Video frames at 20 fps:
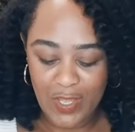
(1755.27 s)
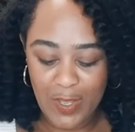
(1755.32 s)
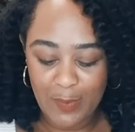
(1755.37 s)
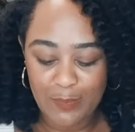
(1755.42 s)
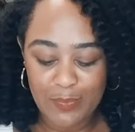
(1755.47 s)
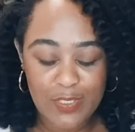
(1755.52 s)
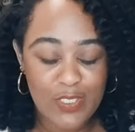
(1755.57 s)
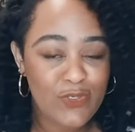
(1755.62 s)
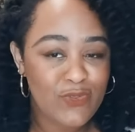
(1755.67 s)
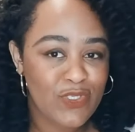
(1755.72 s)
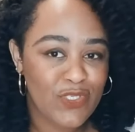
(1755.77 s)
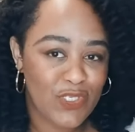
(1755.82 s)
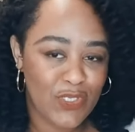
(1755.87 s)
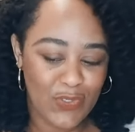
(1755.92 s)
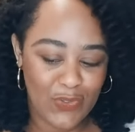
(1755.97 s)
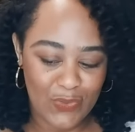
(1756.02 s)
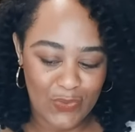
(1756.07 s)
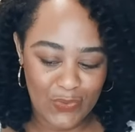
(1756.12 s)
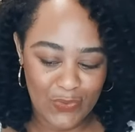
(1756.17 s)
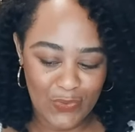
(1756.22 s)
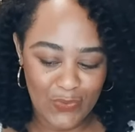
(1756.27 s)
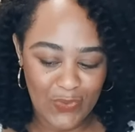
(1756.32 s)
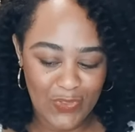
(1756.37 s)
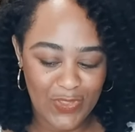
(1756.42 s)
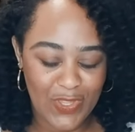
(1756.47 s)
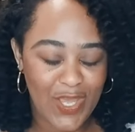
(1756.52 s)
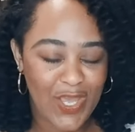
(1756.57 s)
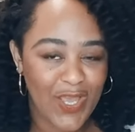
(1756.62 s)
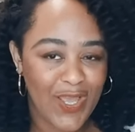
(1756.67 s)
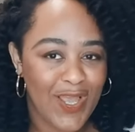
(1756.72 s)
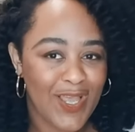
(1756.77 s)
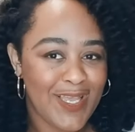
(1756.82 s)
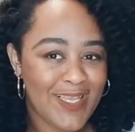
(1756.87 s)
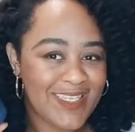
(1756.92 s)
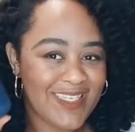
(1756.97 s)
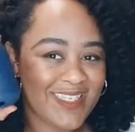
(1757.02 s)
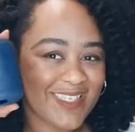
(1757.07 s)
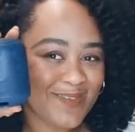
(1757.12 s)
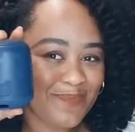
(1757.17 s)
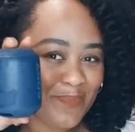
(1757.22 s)
Bluetooth
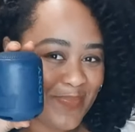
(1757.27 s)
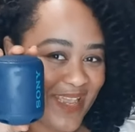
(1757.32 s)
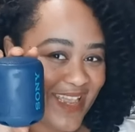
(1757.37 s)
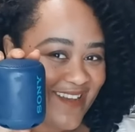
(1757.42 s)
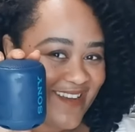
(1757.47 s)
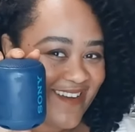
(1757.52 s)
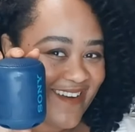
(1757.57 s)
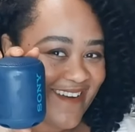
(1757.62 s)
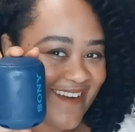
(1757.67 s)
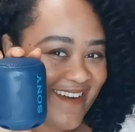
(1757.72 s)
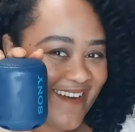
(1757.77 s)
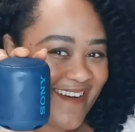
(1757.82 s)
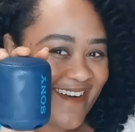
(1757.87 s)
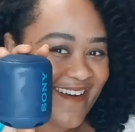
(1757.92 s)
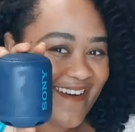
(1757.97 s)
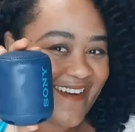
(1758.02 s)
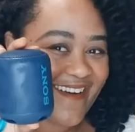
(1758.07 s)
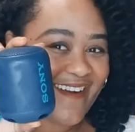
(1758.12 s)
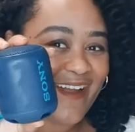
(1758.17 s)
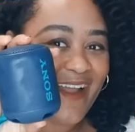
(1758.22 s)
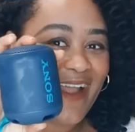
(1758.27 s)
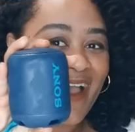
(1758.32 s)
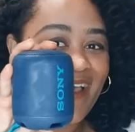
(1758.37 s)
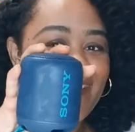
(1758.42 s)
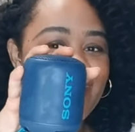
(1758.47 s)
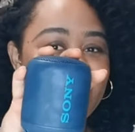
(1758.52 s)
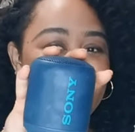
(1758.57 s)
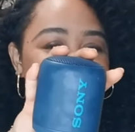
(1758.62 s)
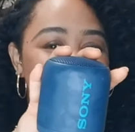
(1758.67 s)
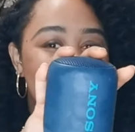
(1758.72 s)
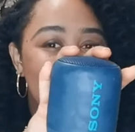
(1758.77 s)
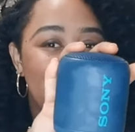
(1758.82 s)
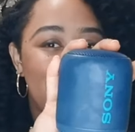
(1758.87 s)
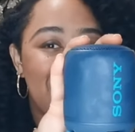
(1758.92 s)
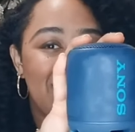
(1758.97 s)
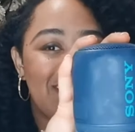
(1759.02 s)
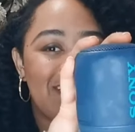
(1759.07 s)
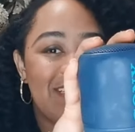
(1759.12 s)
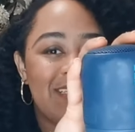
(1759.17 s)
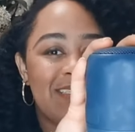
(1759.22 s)
speaker. This one
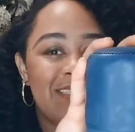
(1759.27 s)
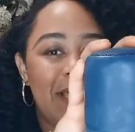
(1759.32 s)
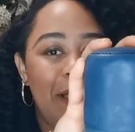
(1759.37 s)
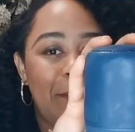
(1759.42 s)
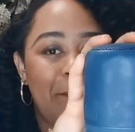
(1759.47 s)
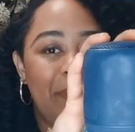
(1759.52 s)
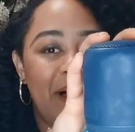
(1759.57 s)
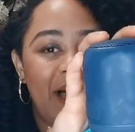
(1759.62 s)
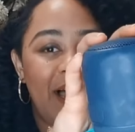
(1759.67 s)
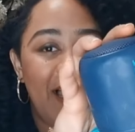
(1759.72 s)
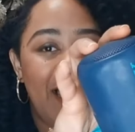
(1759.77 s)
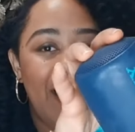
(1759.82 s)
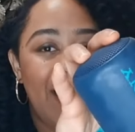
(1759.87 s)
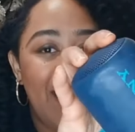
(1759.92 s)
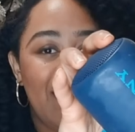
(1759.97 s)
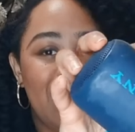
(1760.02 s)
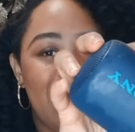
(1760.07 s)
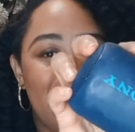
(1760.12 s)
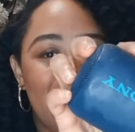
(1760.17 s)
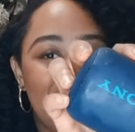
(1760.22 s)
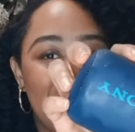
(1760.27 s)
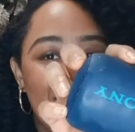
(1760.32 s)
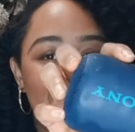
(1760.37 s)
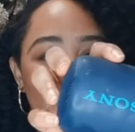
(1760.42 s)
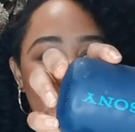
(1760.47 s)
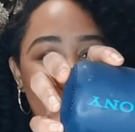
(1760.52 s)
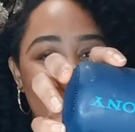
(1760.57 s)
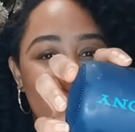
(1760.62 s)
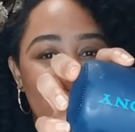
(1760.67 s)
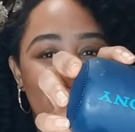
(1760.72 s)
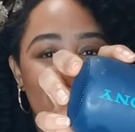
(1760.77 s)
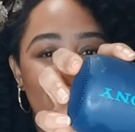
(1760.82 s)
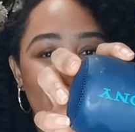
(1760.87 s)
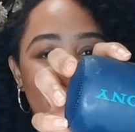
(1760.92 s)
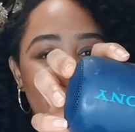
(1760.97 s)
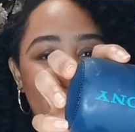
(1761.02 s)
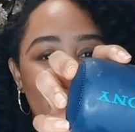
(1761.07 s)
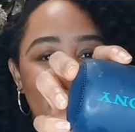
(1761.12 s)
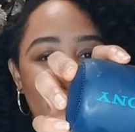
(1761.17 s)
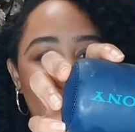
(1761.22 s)
is by none other
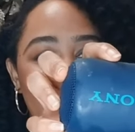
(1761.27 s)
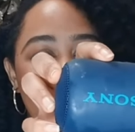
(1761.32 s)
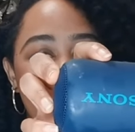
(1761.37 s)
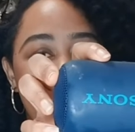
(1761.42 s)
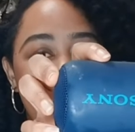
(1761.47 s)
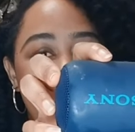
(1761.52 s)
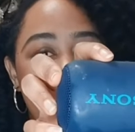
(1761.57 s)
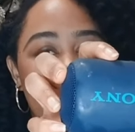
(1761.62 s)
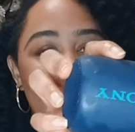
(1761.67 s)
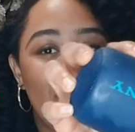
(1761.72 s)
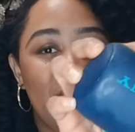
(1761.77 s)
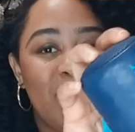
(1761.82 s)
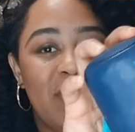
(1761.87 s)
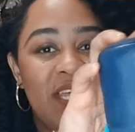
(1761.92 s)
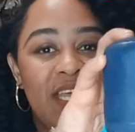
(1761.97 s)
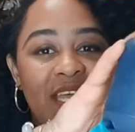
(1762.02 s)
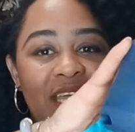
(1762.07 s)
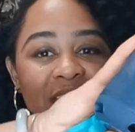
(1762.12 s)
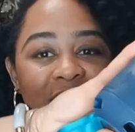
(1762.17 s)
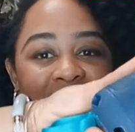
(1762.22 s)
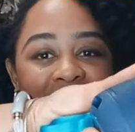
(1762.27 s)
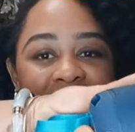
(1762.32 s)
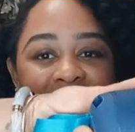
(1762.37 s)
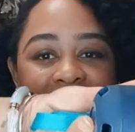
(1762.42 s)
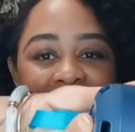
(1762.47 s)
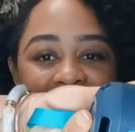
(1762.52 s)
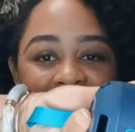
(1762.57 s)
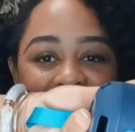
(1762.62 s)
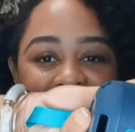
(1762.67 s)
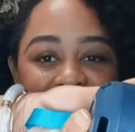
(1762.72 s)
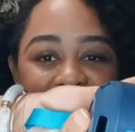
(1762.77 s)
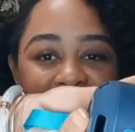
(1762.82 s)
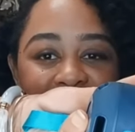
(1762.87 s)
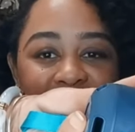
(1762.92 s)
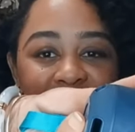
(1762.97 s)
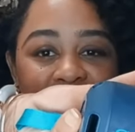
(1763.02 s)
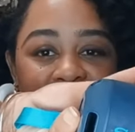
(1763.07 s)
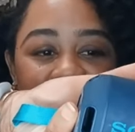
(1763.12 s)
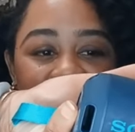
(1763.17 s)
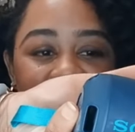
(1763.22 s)
than Sony.
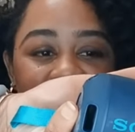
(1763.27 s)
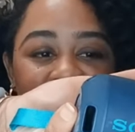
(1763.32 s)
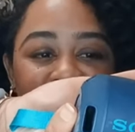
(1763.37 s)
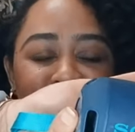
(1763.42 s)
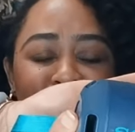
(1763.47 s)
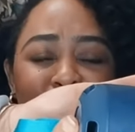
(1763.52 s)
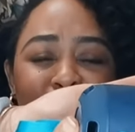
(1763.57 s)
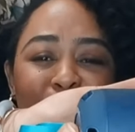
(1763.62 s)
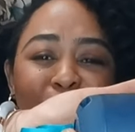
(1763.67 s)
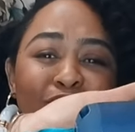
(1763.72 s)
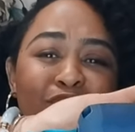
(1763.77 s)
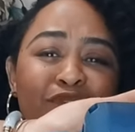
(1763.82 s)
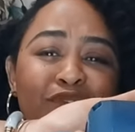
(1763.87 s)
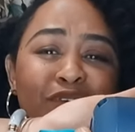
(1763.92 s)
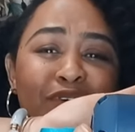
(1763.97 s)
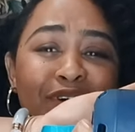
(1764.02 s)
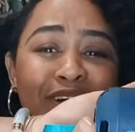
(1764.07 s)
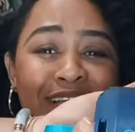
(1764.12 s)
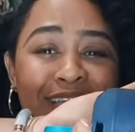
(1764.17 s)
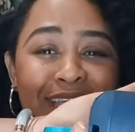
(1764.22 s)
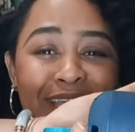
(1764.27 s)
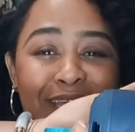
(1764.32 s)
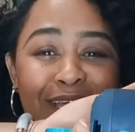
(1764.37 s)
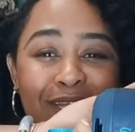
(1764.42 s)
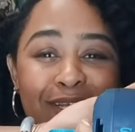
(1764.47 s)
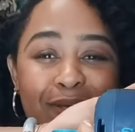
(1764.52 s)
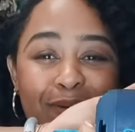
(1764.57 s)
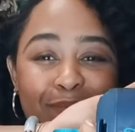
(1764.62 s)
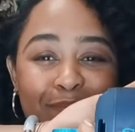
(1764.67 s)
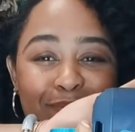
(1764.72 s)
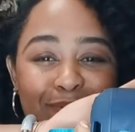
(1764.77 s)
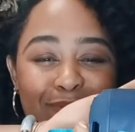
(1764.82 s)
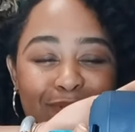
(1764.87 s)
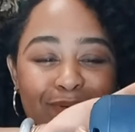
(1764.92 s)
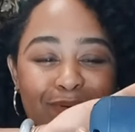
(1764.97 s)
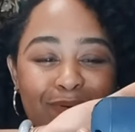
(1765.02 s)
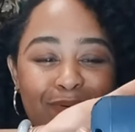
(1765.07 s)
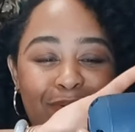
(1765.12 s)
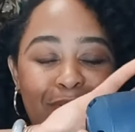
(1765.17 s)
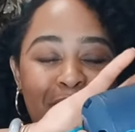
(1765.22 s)
Here is this beautiful, again,
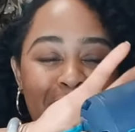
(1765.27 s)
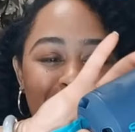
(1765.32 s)
blue